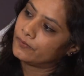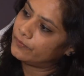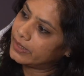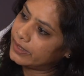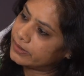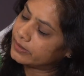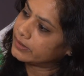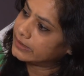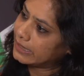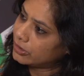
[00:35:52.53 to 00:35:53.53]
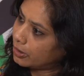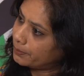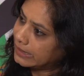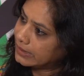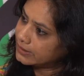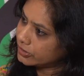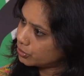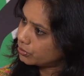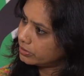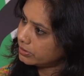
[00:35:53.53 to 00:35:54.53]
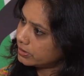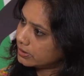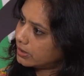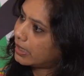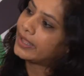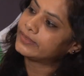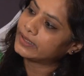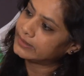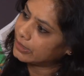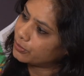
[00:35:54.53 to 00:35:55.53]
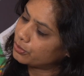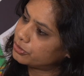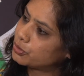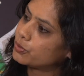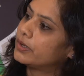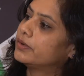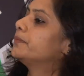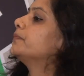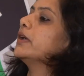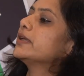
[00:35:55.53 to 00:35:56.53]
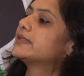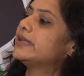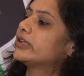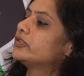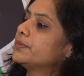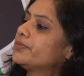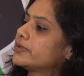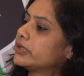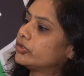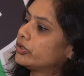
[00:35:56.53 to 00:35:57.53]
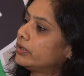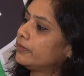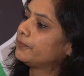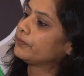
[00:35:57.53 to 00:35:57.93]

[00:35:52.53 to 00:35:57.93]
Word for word: where uh, they nominate the students, okay, and then they go through a, a selection procedure,